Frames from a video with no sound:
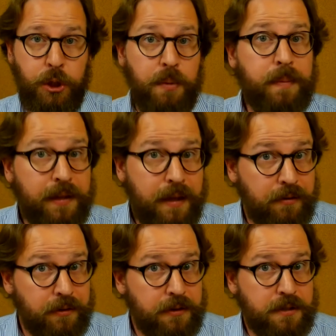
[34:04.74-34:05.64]

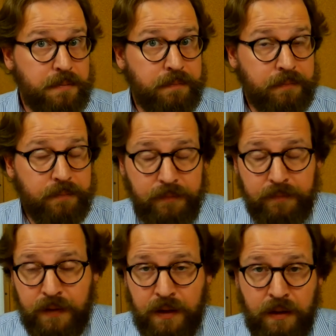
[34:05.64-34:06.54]
believers.
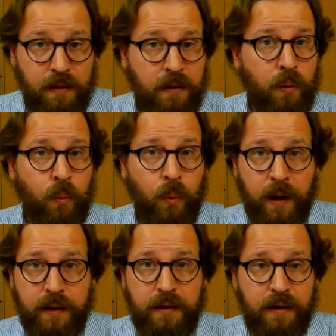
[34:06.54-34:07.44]

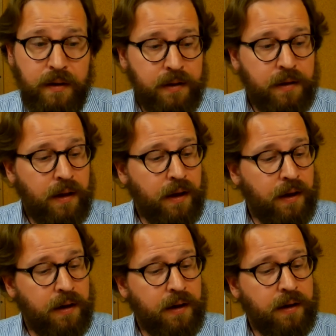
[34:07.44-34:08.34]
One
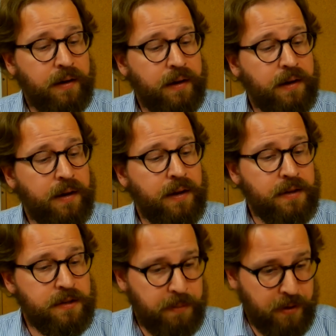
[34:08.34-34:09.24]
uh, is
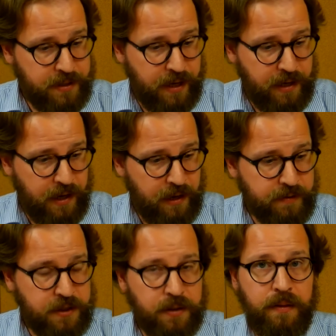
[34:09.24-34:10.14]
partaking of
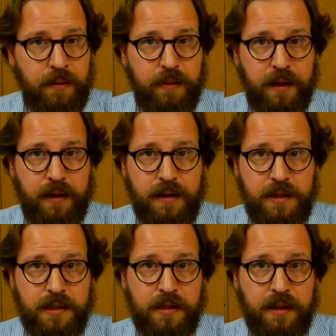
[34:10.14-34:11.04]
certain things
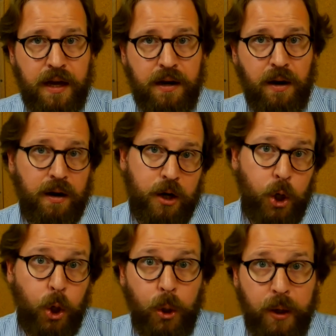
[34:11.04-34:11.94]
that are
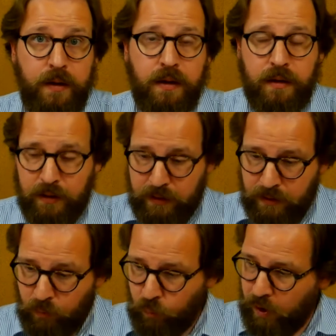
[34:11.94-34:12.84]
good.
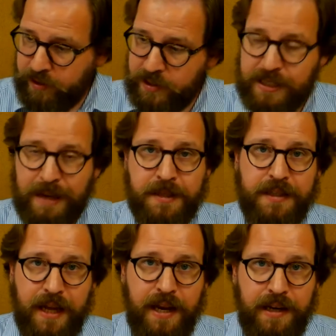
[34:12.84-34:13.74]
One is
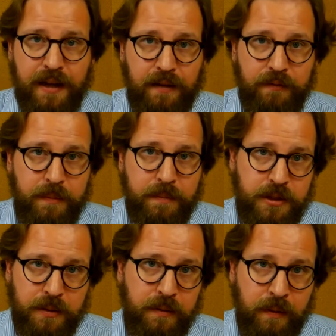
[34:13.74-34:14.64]
abstaining from
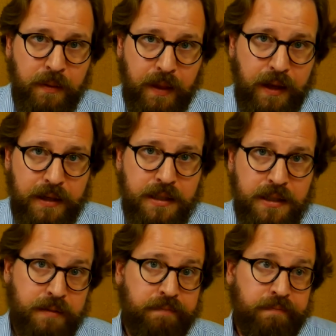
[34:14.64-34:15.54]
certain things
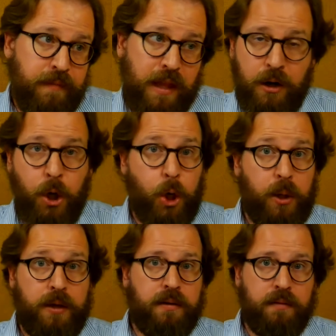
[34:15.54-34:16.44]
that are good.
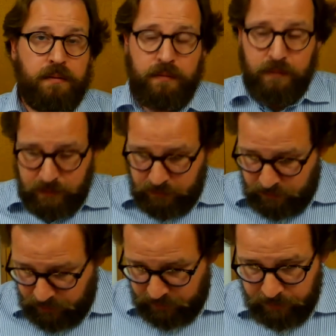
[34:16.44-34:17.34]
Right?
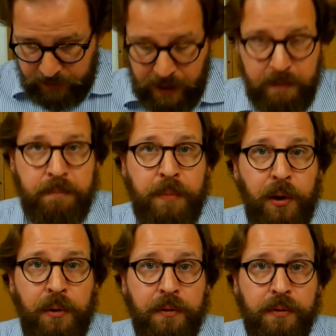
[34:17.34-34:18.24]
Yet
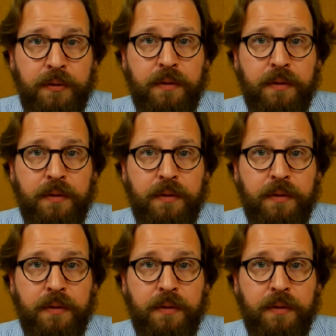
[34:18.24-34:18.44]
both